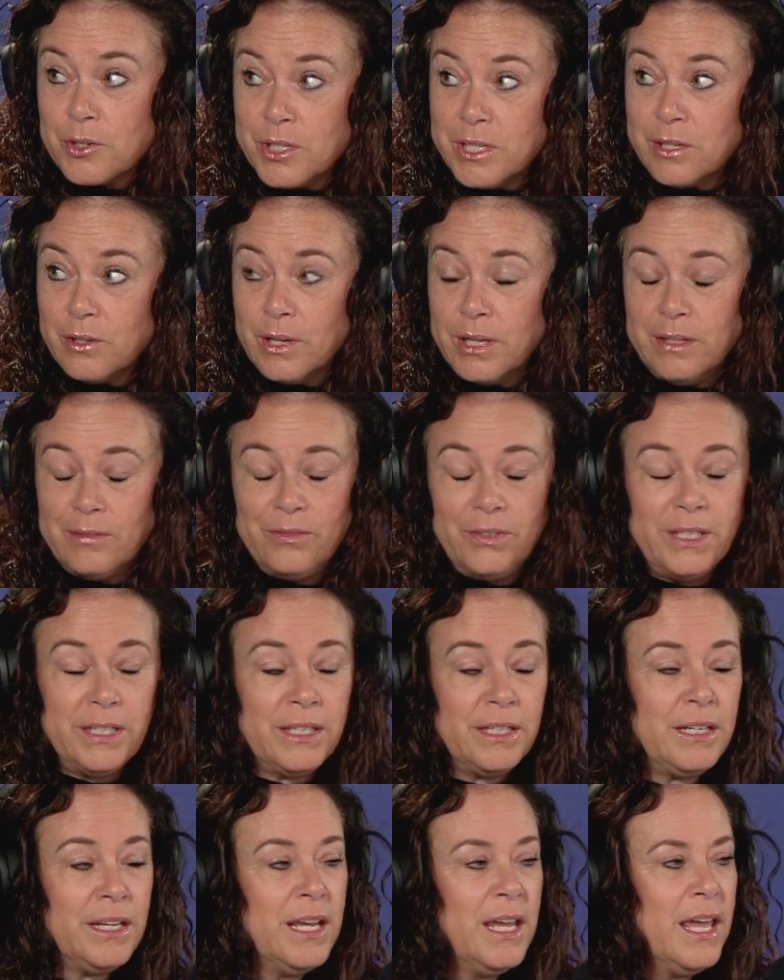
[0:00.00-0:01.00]
are still
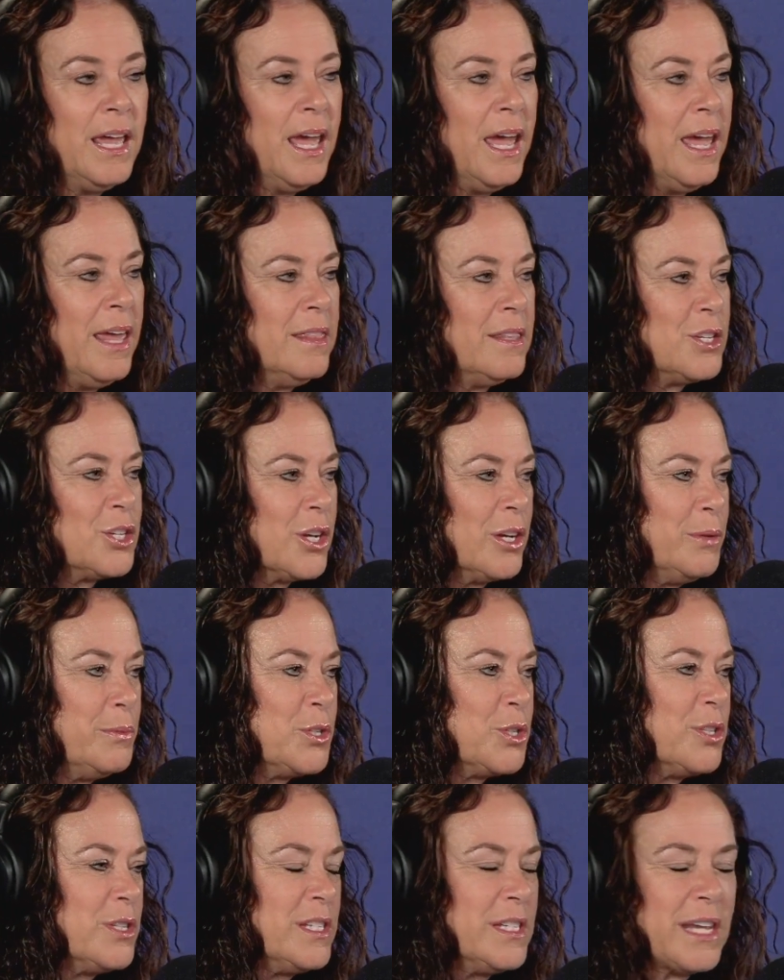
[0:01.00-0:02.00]
undefeated, and the Shawnee
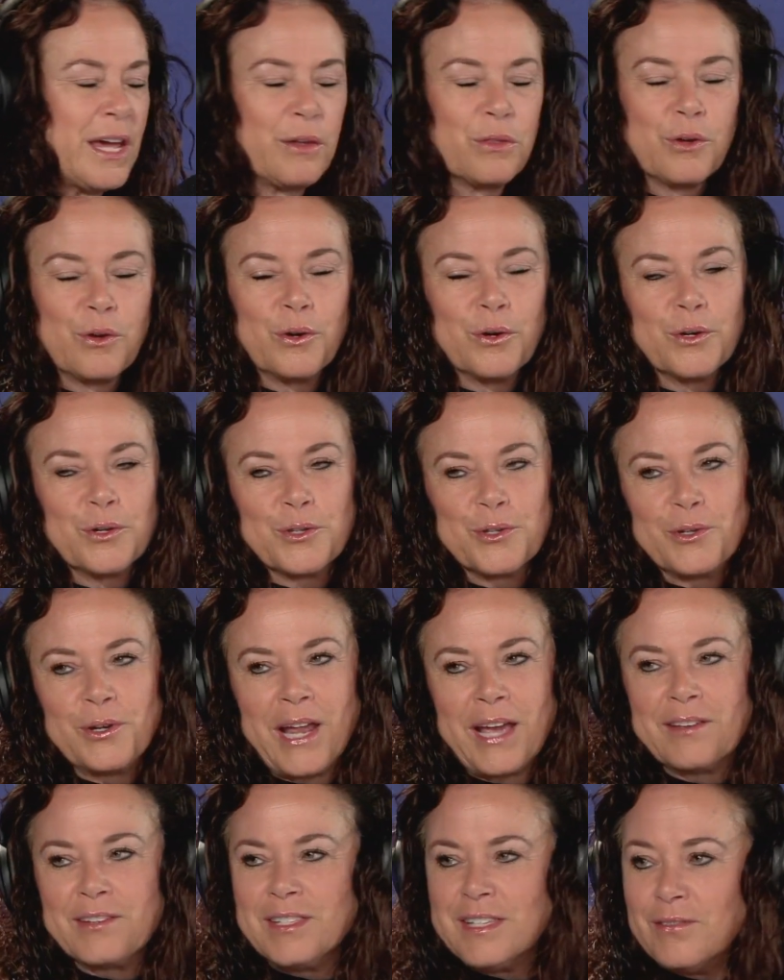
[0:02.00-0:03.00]
Mission South girls are
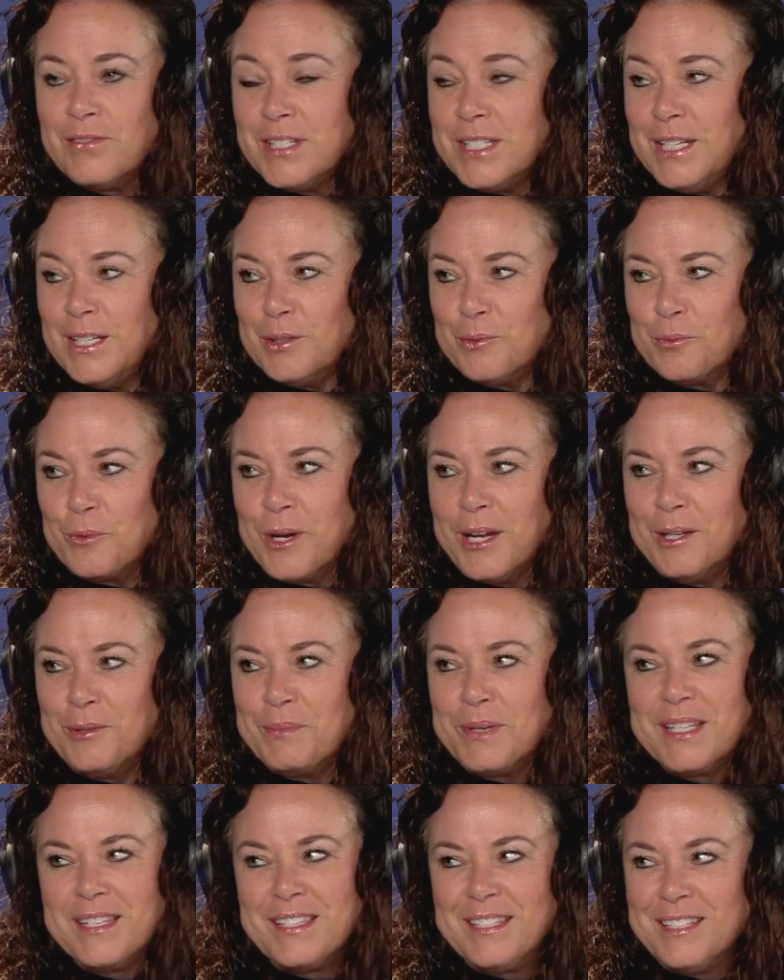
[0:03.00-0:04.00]
now 17 and one,
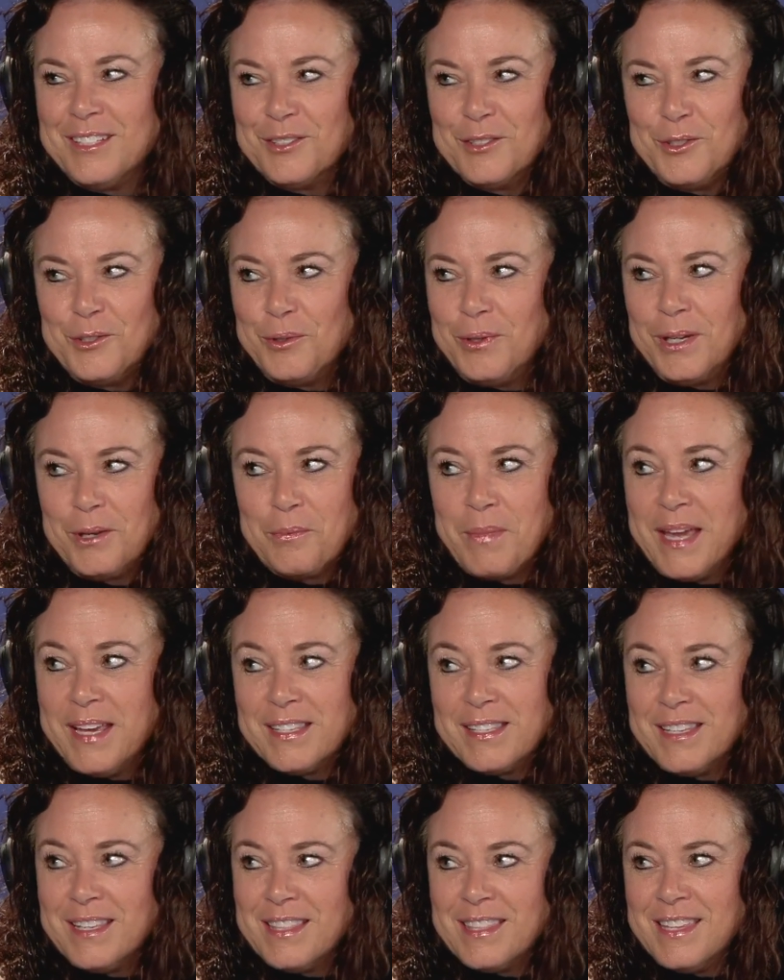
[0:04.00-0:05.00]
but still doing
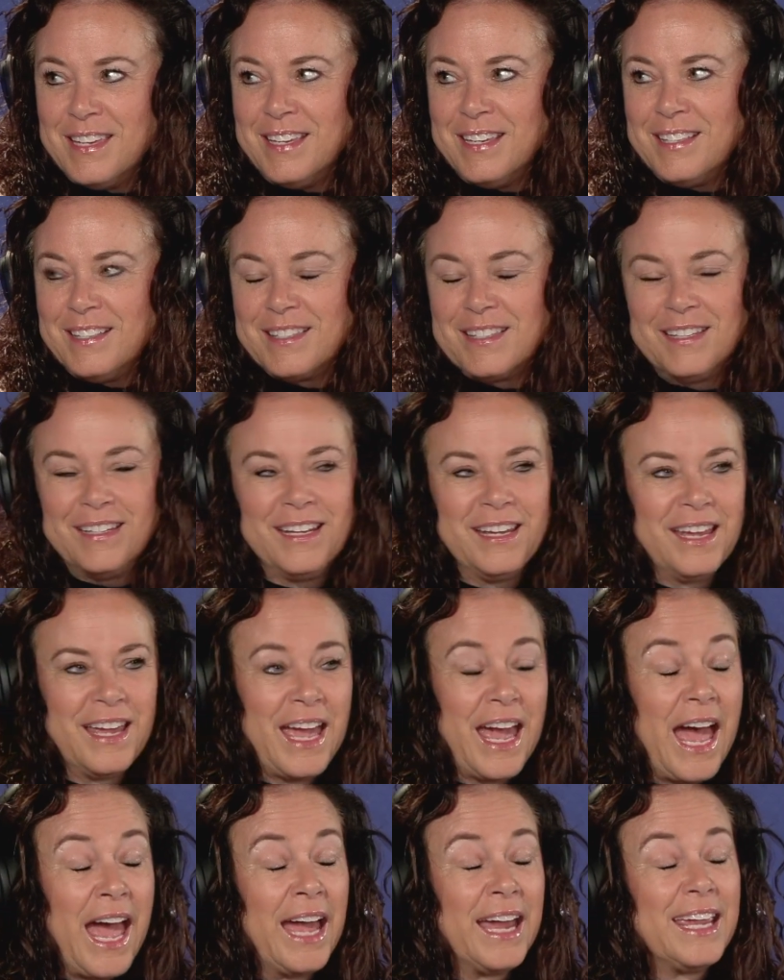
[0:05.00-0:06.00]
amazing things. And
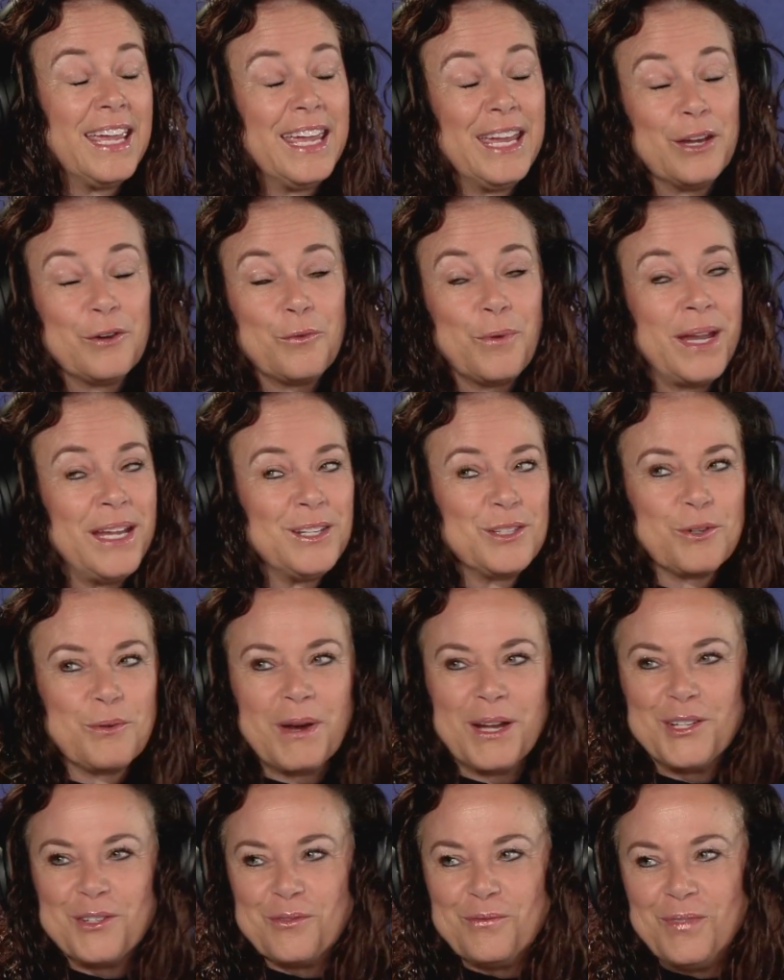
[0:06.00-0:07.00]
I can't wait to
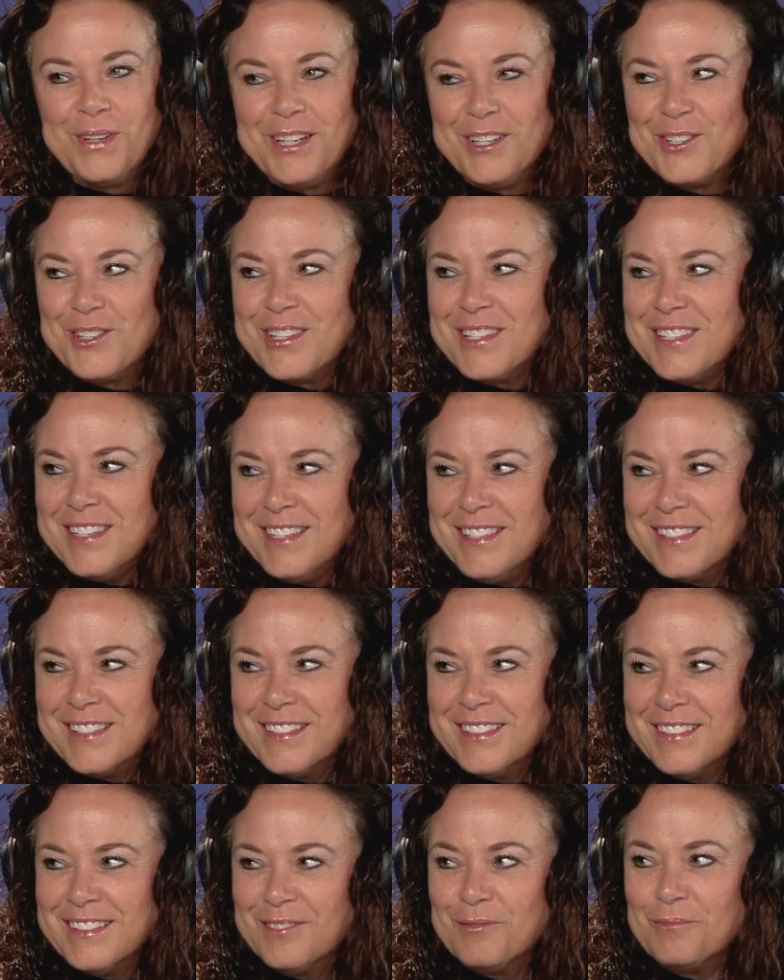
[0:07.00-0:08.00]
watch them finish the season.